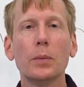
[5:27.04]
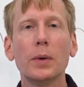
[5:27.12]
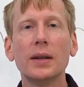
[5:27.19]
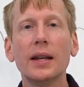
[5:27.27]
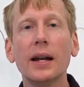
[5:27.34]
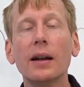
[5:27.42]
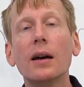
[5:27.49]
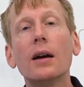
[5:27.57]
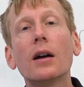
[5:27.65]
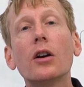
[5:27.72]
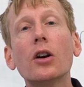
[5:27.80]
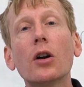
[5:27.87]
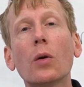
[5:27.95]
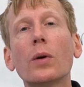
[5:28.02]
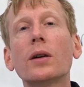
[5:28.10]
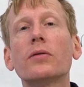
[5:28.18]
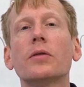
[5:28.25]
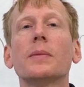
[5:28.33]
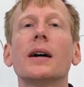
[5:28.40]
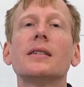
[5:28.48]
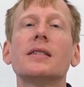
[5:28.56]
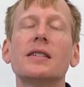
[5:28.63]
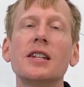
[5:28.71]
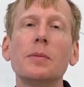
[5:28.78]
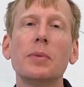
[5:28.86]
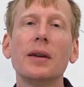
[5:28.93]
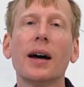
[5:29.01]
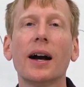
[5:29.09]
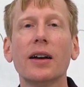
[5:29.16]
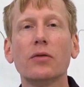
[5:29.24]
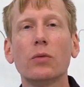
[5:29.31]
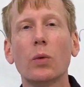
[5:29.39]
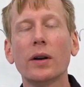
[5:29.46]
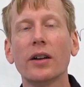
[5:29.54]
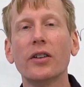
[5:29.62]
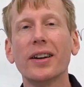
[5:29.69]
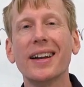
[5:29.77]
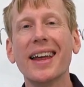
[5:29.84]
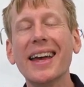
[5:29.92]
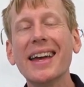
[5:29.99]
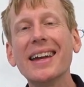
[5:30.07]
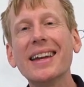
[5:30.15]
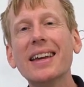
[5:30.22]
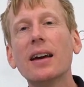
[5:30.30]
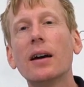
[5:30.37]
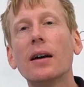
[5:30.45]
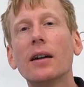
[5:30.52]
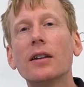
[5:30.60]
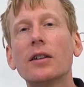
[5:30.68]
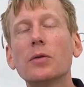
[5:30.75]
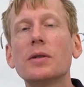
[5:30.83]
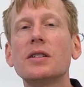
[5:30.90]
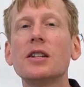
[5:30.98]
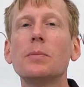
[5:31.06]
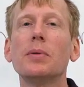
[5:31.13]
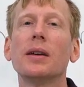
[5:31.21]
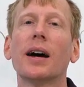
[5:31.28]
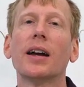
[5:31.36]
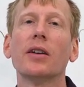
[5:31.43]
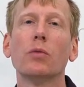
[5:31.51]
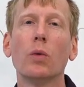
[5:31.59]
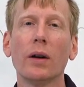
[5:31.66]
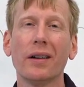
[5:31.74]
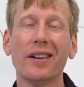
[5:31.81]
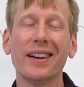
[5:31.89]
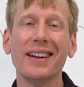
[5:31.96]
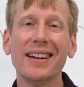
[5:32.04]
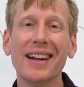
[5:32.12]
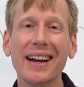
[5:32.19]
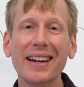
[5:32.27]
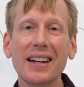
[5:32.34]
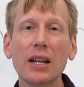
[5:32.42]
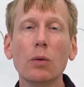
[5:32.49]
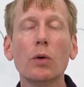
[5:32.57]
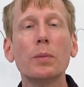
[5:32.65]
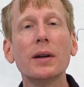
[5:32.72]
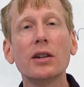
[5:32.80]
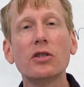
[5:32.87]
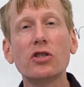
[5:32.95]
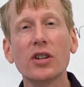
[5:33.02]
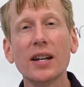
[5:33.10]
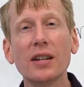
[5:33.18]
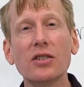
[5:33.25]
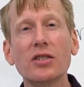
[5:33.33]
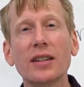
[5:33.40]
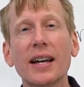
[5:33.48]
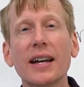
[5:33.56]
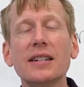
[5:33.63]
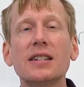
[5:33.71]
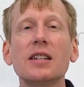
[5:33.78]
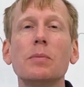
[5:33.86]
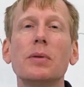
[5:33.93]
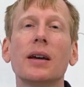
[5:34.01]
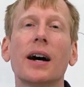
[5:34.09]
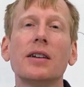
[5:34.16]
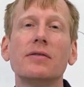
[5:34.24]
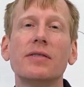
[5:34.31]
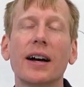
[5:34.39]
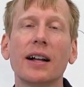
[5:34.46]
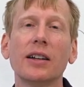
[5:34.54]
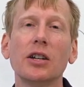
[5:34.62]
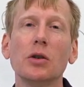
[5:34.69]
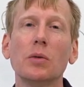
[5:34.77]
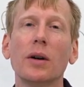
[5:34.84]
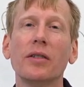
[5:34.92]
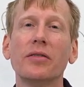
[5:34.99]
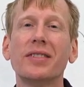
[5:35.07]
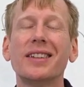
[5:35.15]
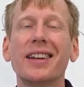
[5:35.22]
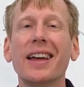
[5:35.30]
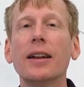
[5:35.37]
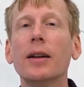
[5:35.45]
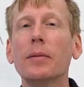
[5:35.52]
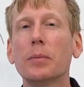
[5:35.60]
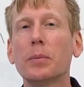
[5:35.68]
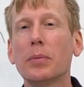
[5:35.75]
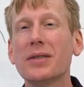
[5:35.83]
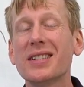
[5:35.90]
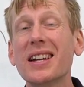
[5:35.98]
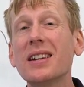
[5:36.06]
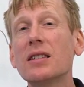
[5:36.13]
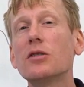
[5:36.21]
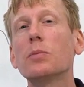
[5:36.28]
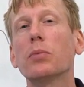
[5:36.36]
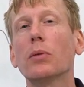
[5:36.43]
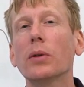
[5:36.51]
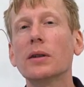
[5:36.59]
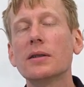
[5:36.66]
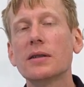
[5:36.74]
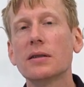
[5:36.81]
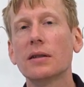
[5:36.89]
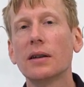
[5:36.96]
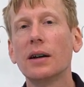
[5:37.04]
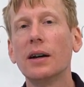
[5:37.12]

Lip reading: But then, going from that CPI of 180 to a CPI of 190 would be a change in that CPI value of 10 percentage points.